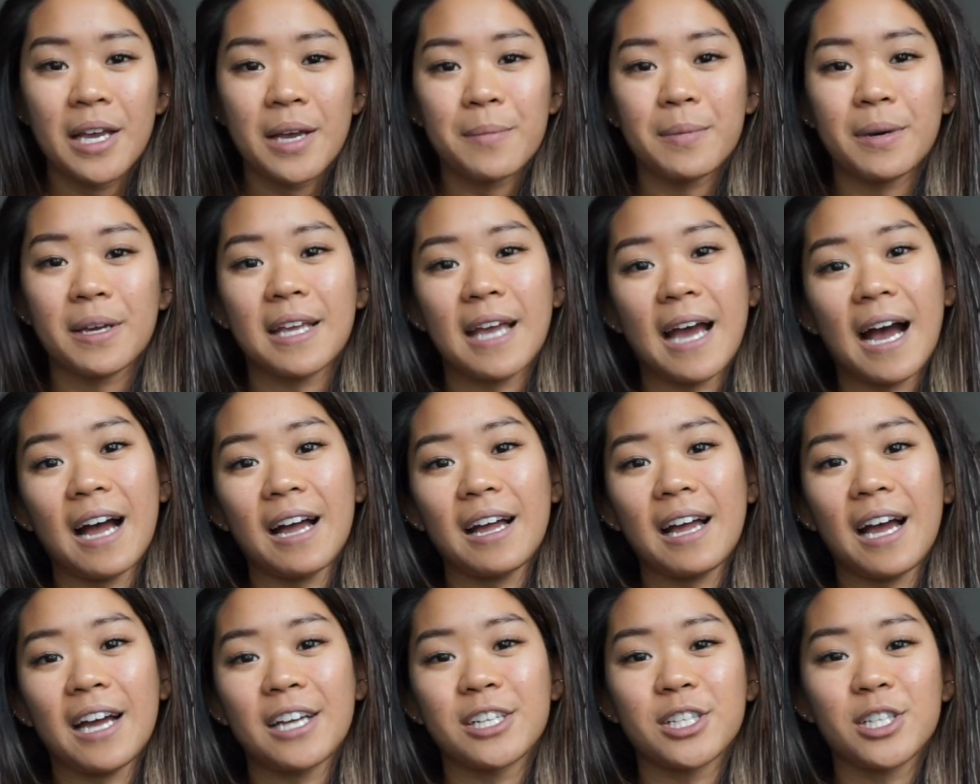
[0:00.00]
But yeah,
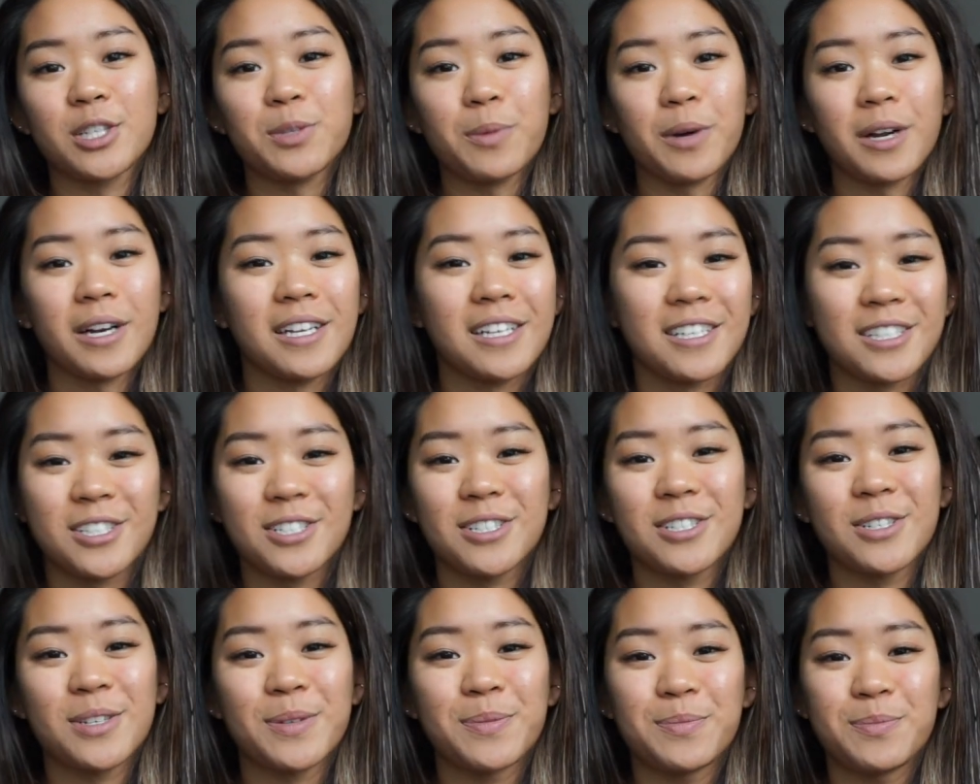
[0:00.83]
I just wanted
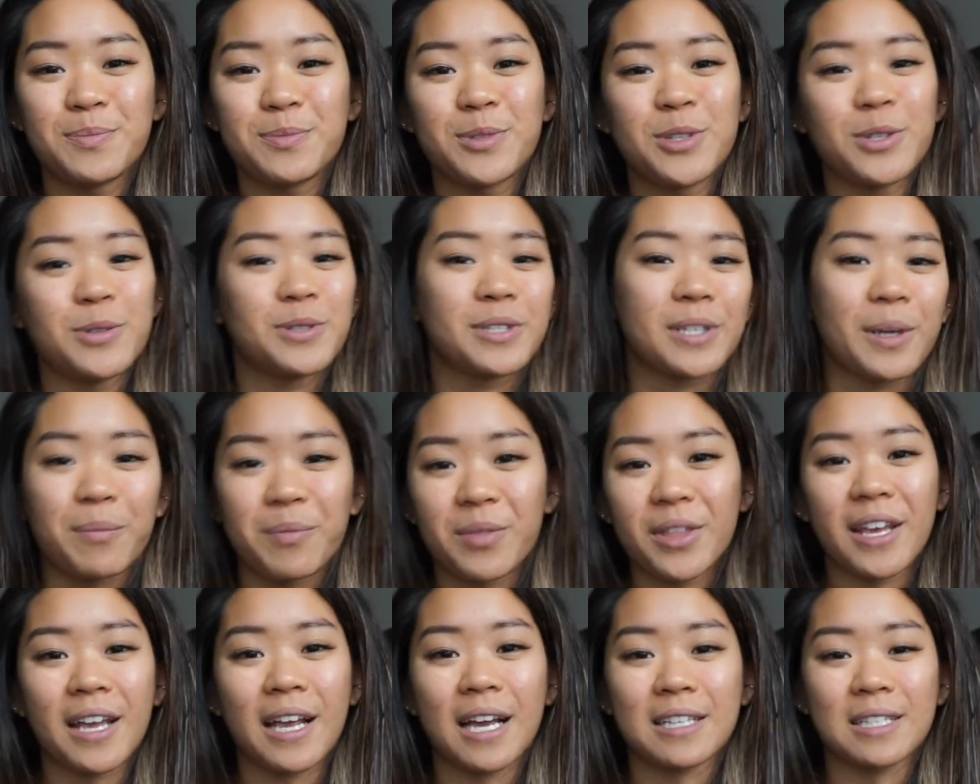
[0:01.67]
to do
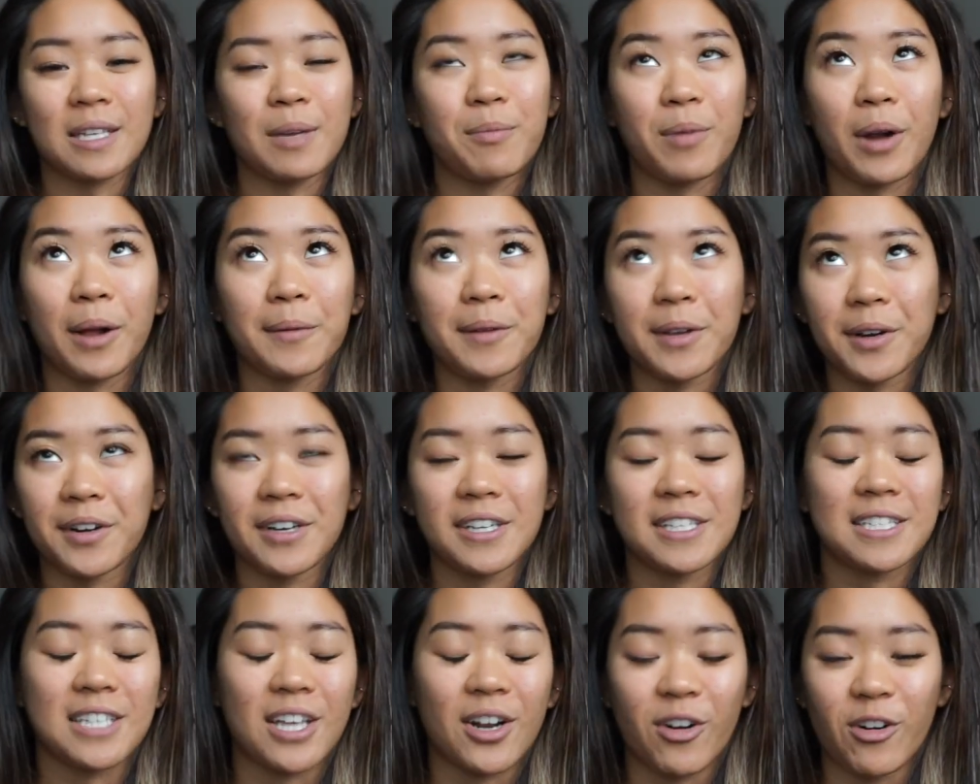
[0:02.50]
something, as I probably
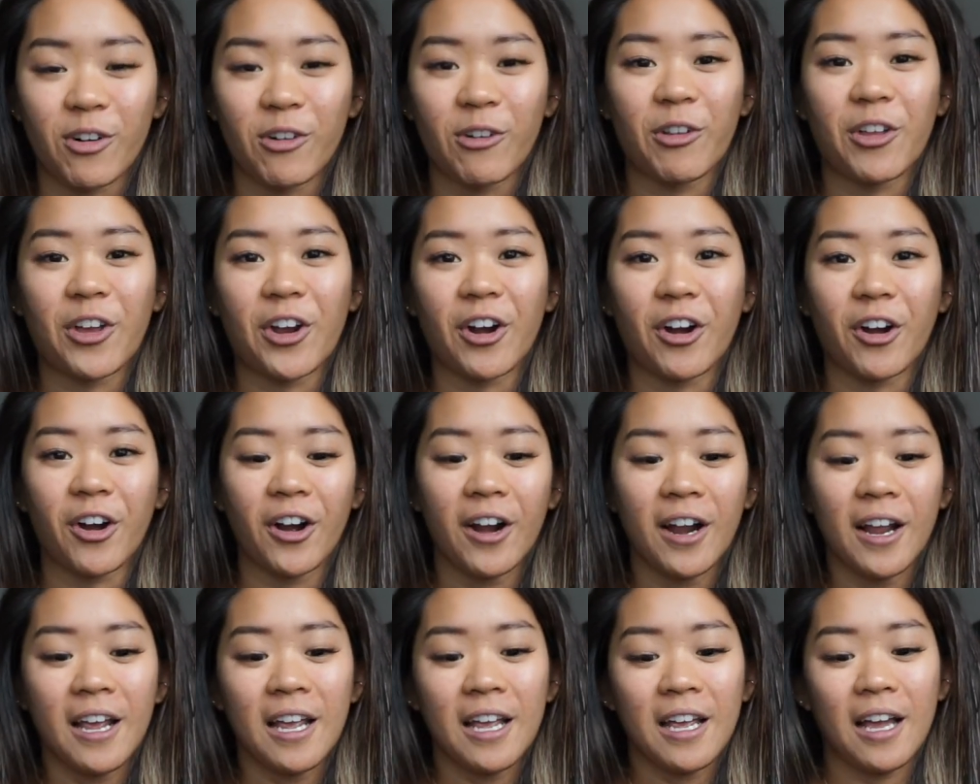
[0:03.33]
already said earlier,
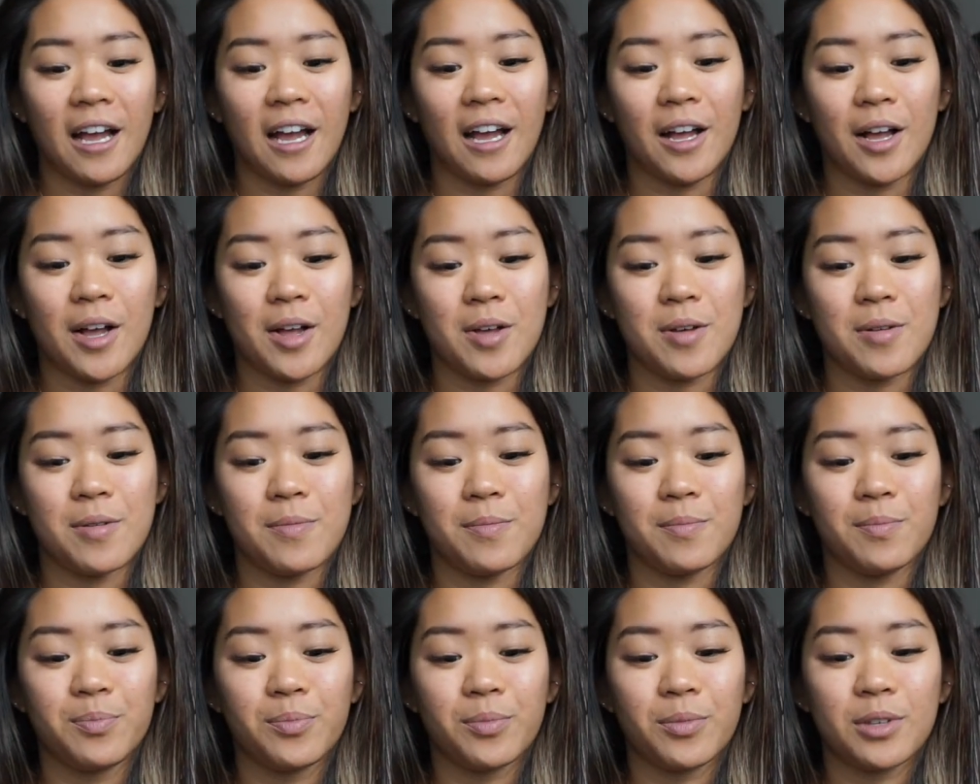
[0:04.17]

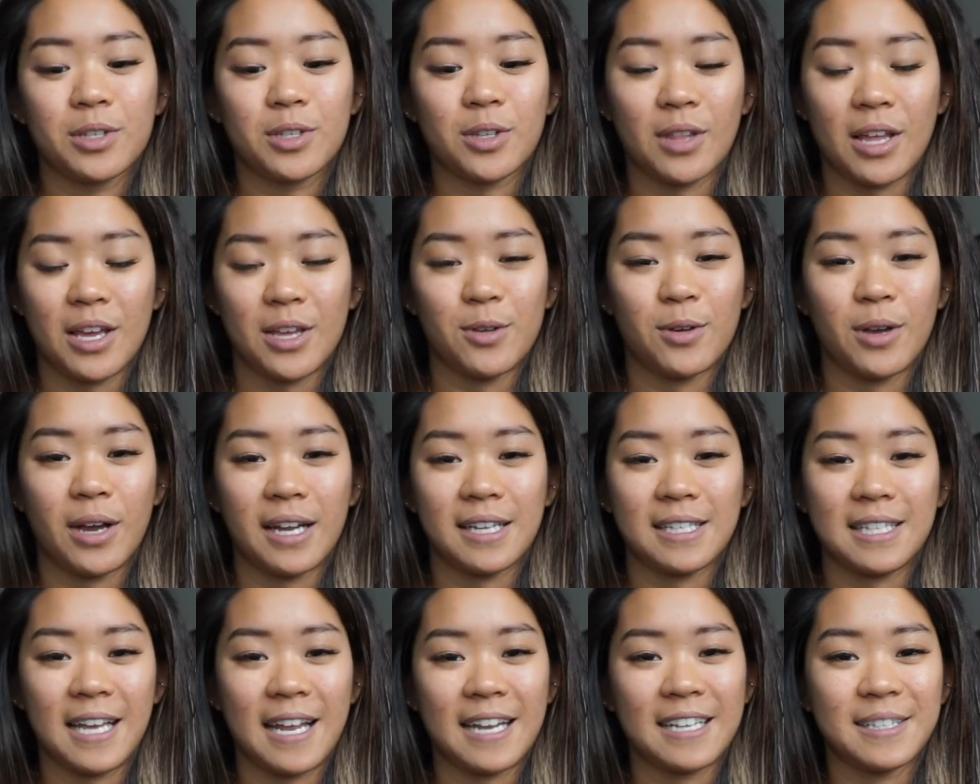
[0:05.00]
so that you
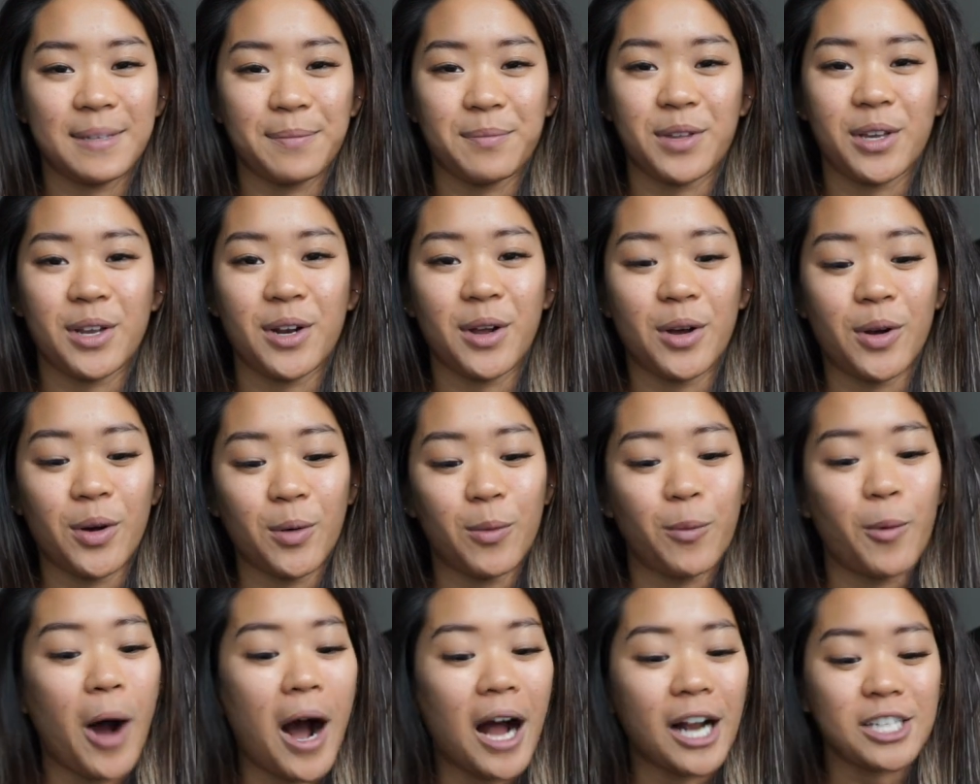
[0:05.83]
guys had something to
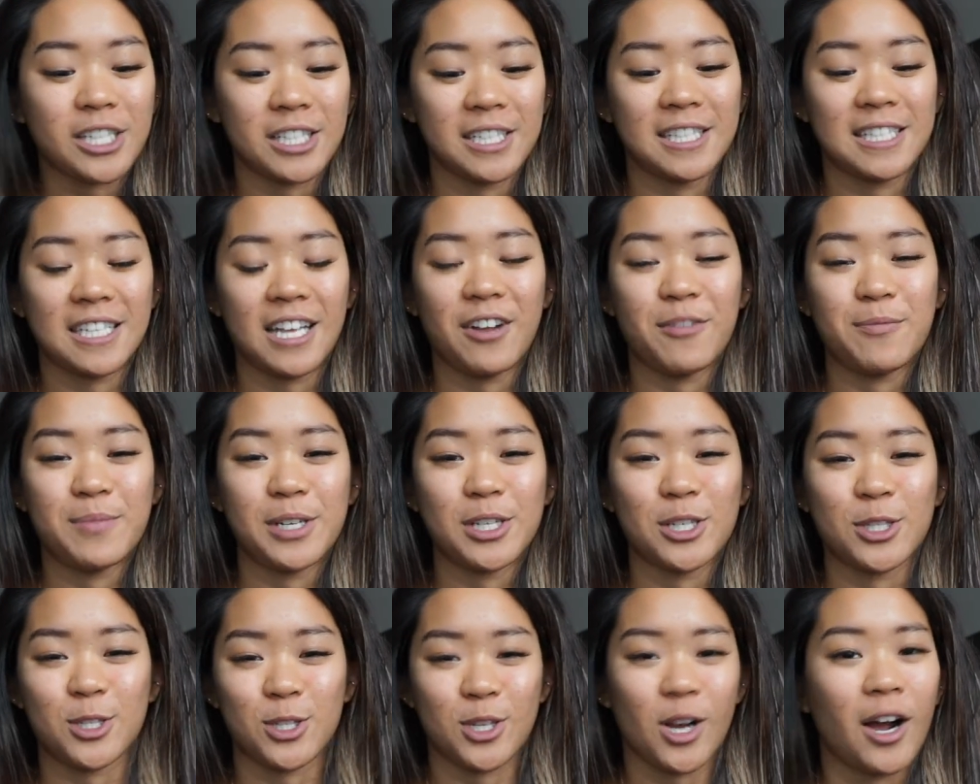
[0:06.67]
watch instead of me
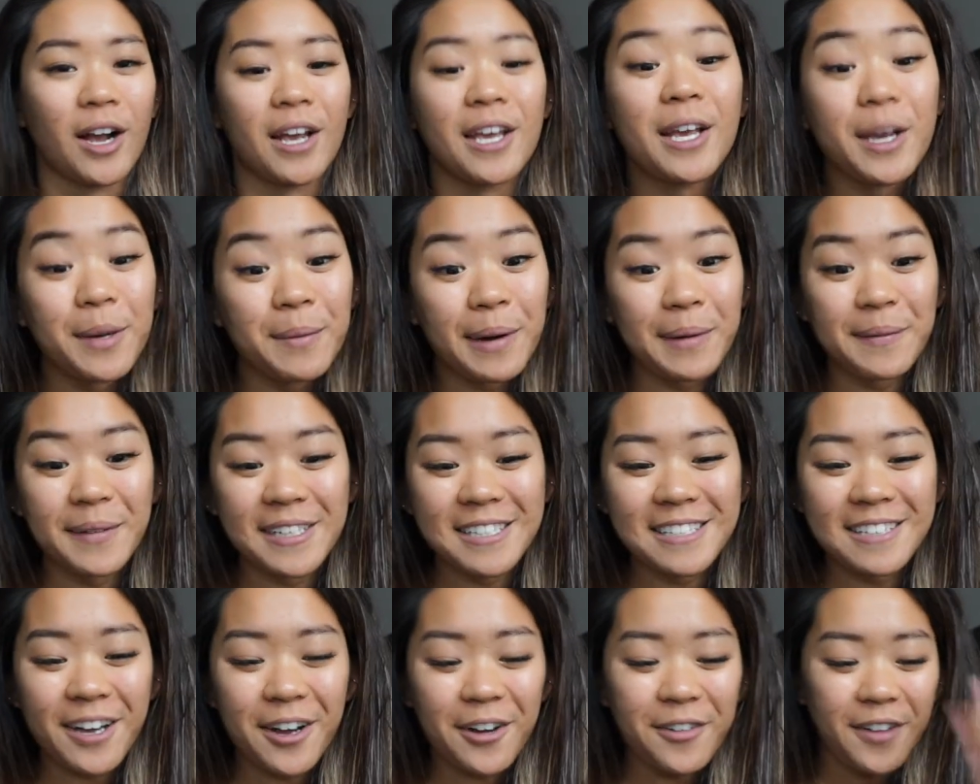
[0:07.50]
just talking about
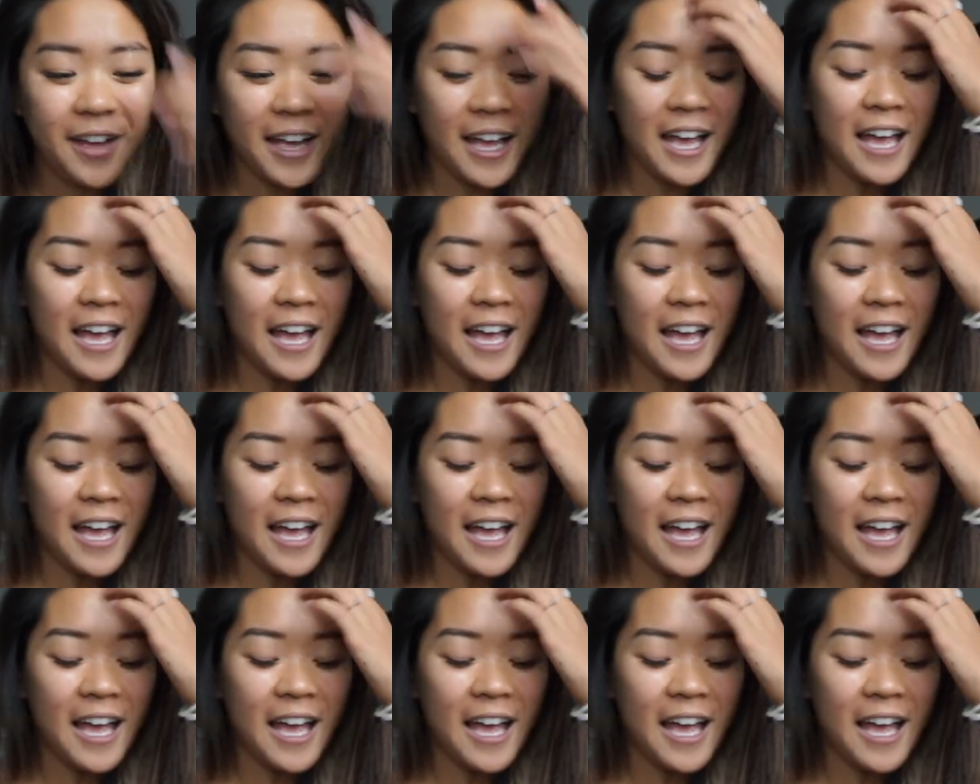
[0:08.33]
myself.